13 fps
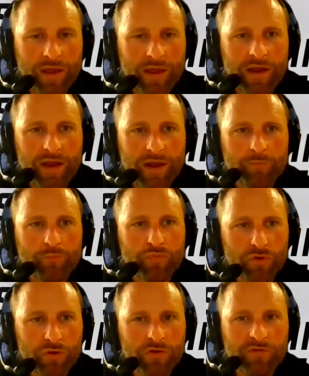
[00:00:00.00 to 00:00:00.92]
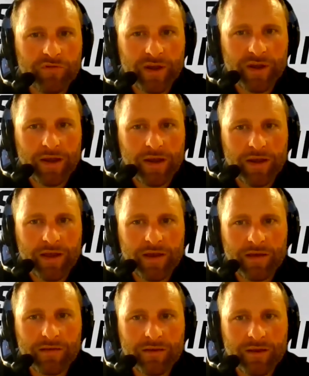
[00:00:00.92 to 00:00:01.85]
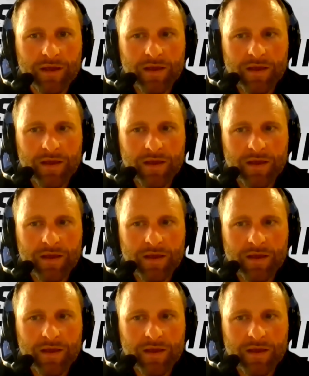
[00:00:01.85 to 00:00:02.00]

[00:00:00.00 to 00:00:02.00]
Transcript: and and improve and and